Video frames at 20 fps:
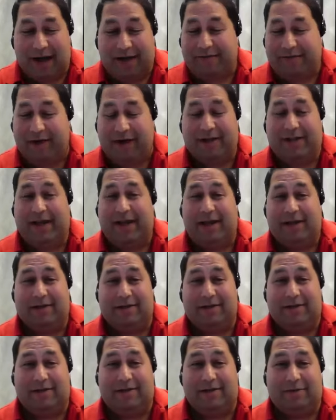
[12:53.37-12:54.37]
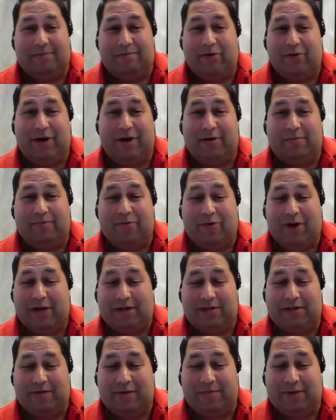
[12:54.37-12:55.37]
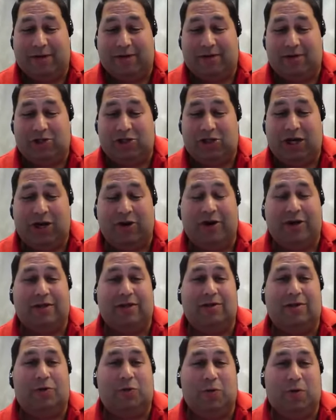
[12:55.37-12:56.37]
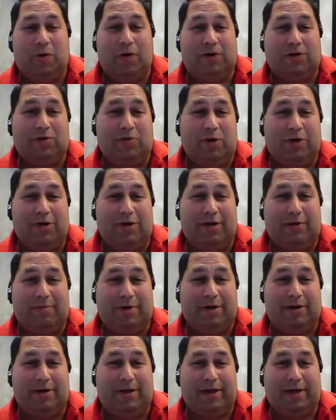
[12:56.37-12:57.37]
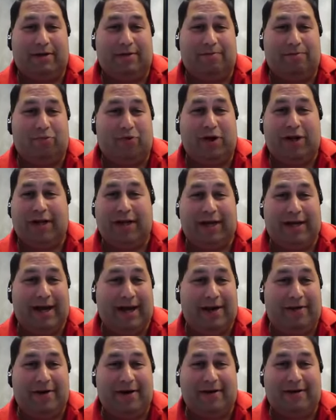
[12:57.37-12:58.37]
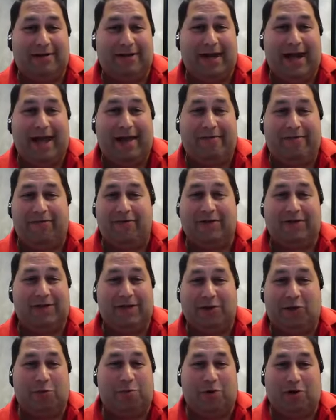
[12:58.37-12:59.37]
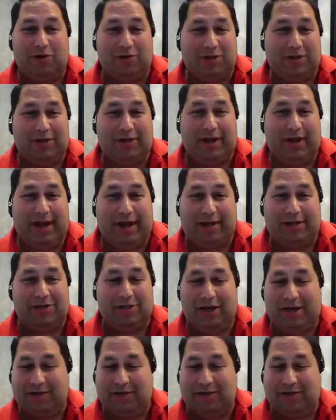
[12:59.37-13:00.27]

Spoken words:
I find that impressive. I mean, sharing the award is one thing, but like bringing it out to every single person that had a